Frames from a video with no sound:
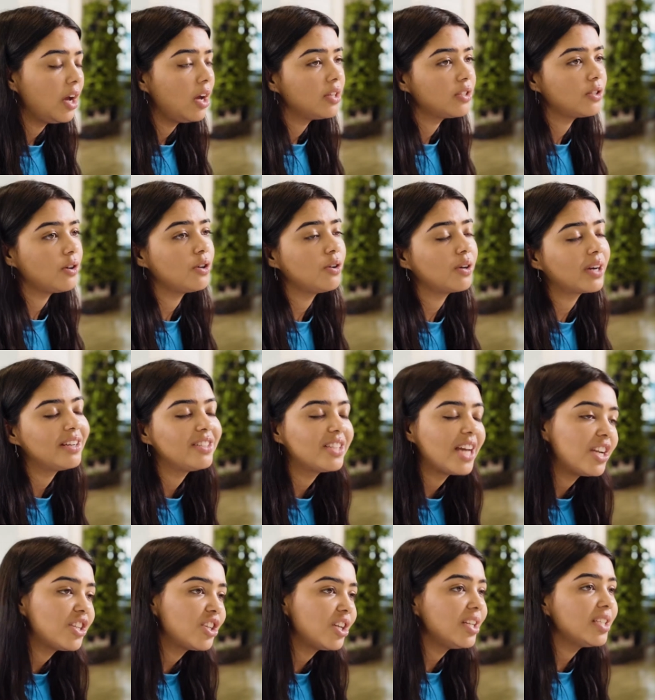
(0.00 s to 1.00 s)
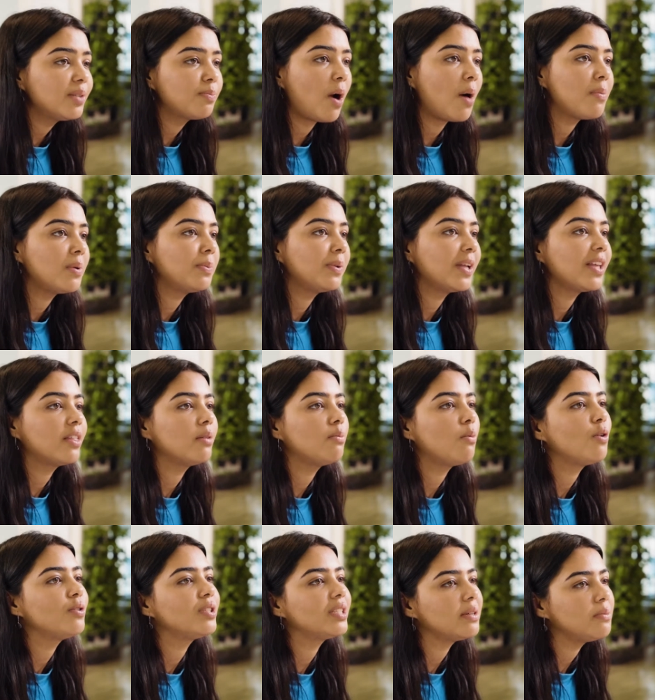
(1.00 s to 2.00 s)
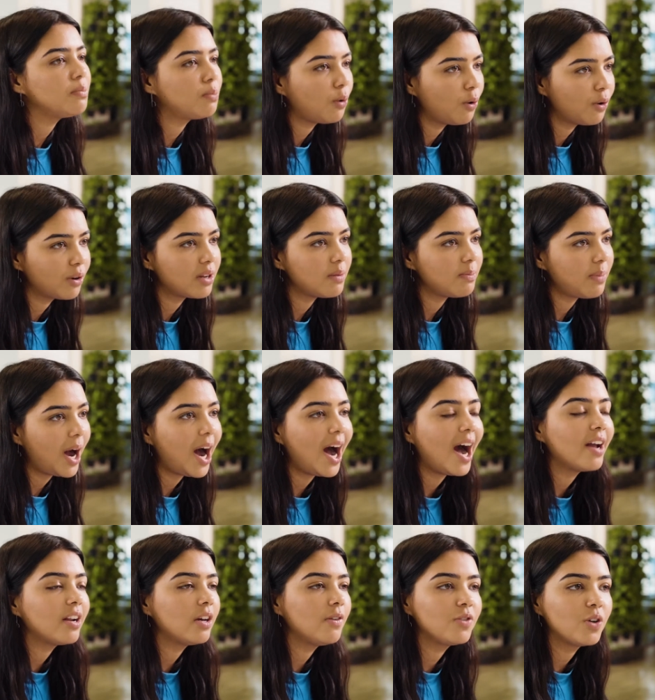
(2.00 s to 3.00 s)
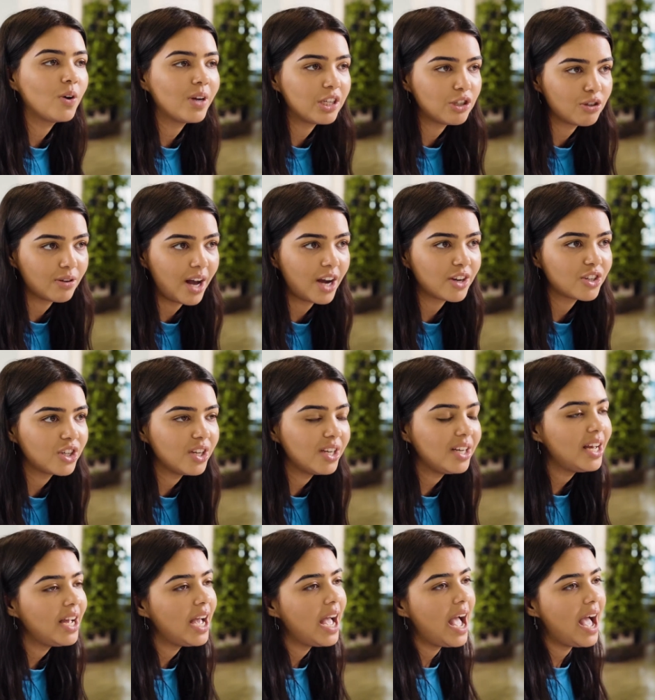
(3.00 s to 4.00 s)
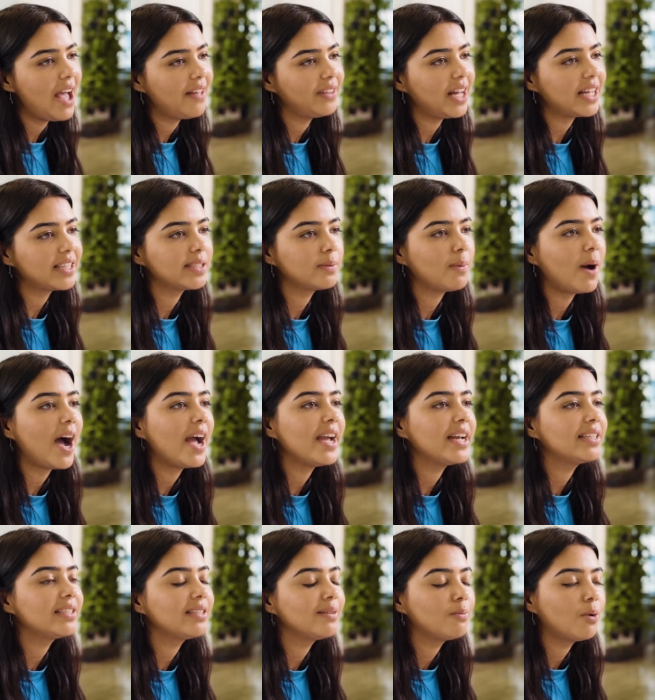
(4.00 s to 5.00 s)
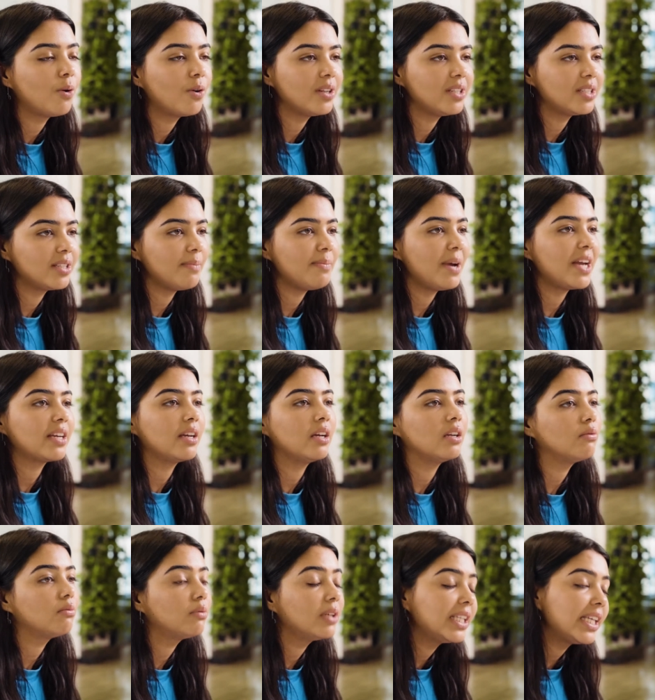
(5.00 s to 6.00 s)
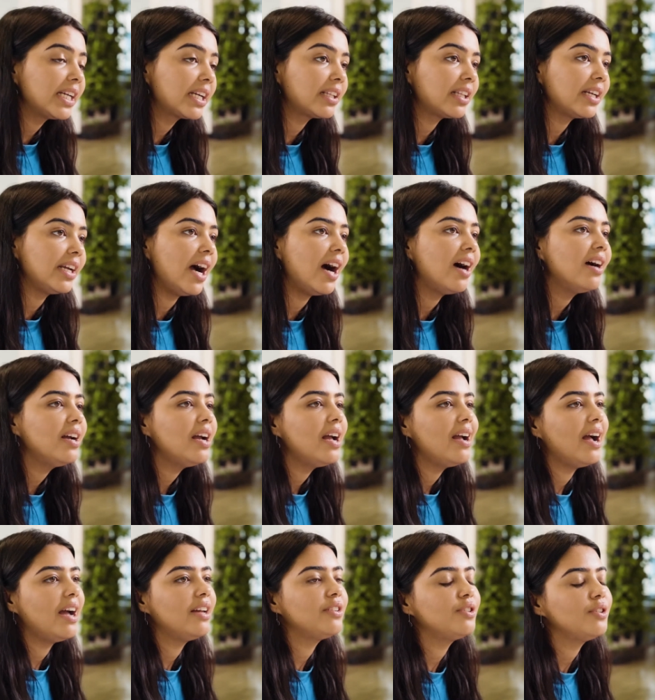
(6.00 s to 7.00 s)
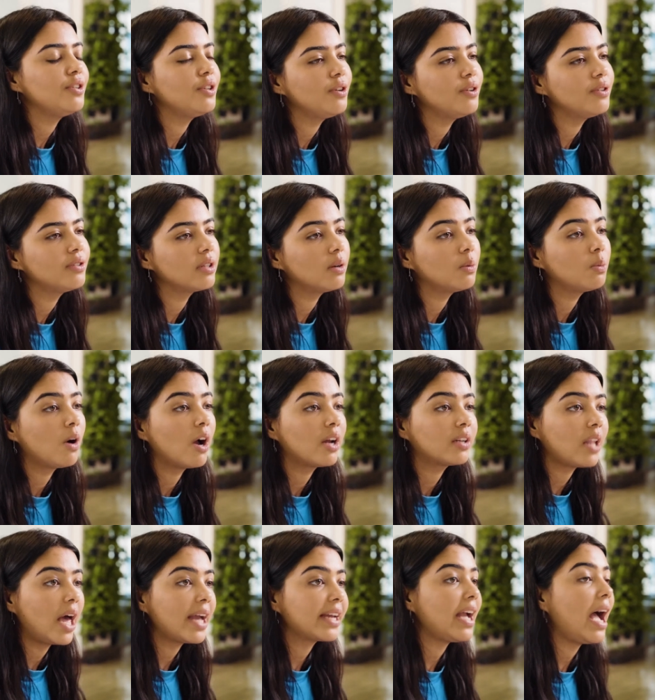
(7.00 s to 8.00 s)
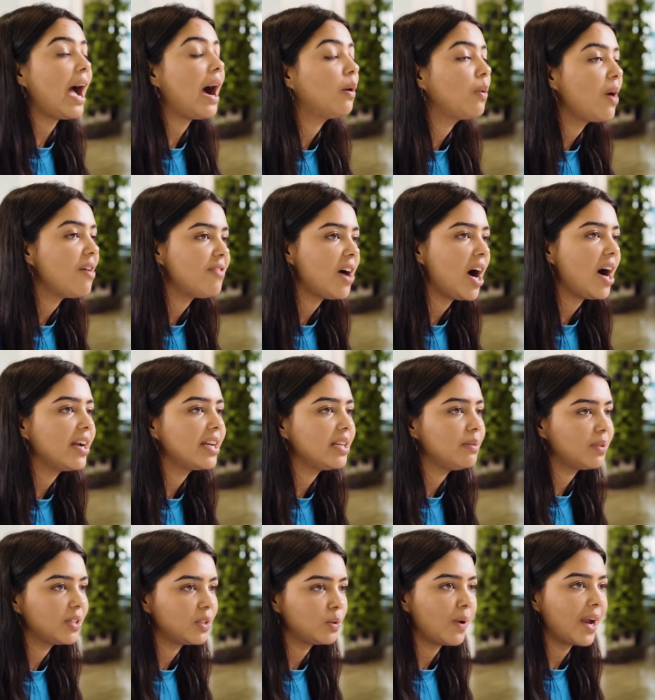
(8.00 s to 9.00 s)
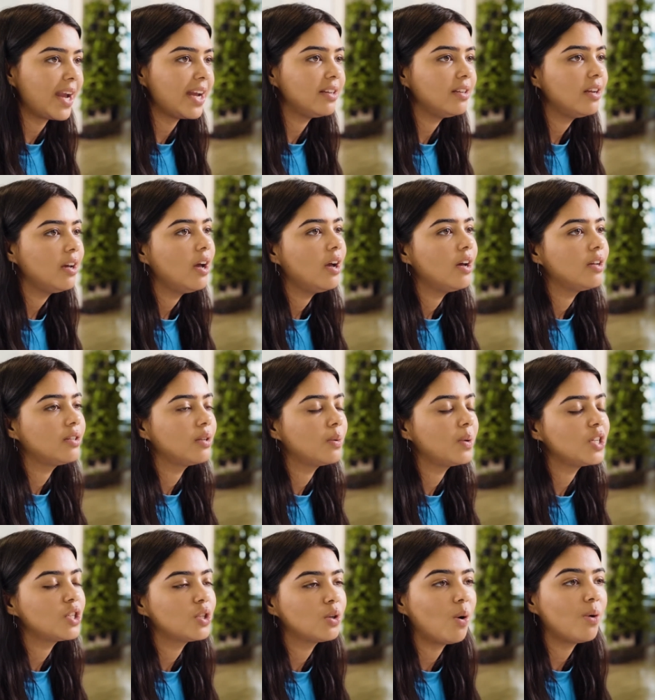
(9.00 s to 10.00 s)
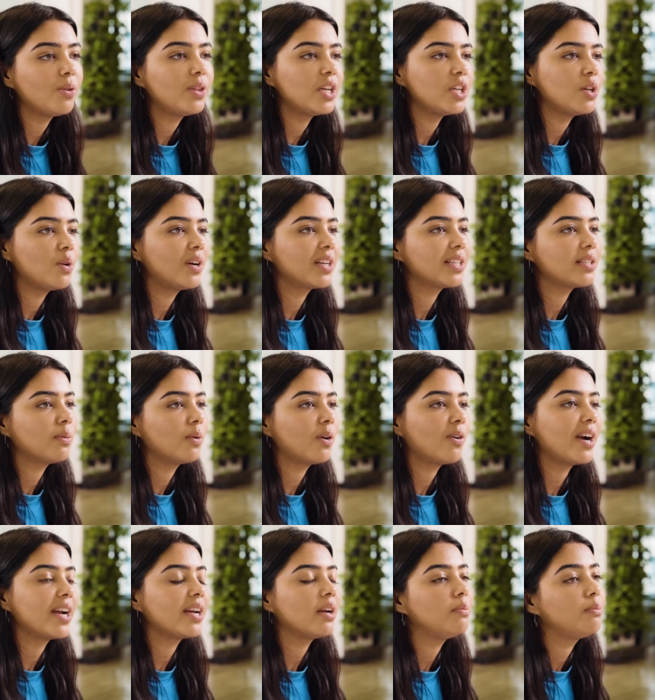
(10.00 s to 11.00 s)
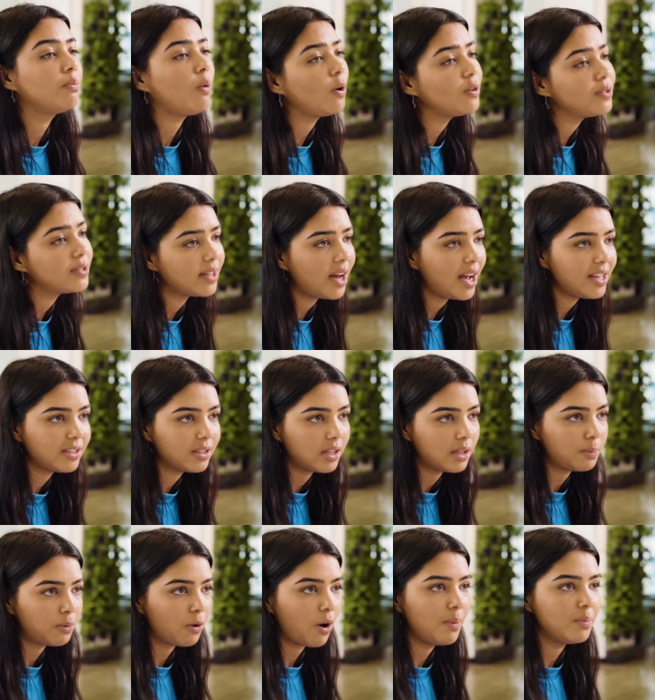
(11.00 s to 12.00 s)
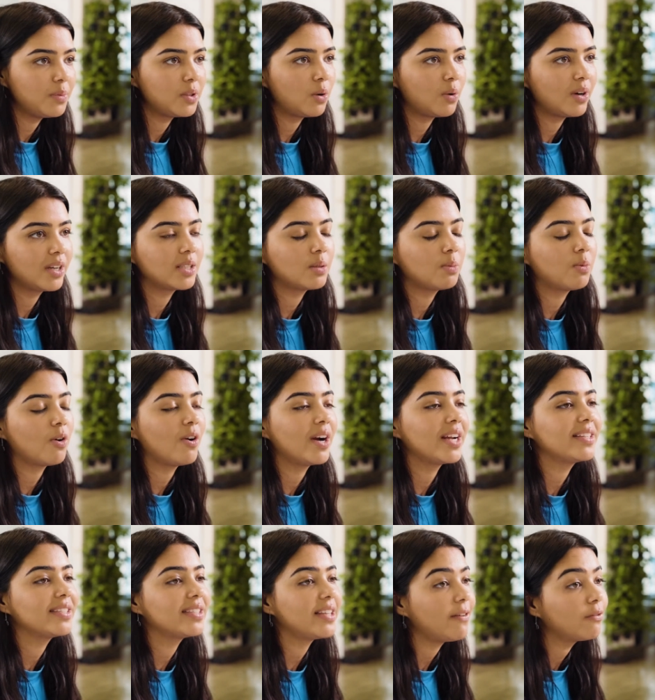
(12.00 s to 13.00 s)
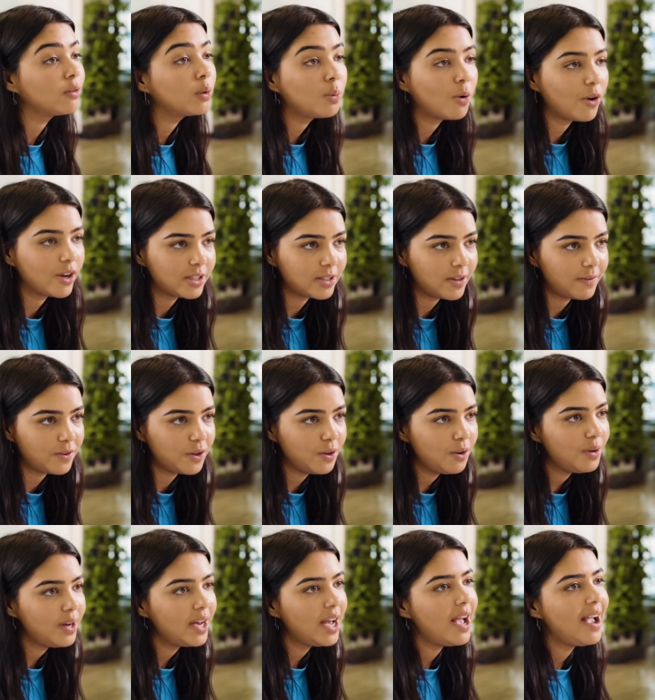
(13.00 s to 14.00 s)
So your contention is probably the most important part of your introduction, and that's why it's important to make it really clear and to use a word like however in between to ensure that you're exploring both sides of the prompt or exploring several points of view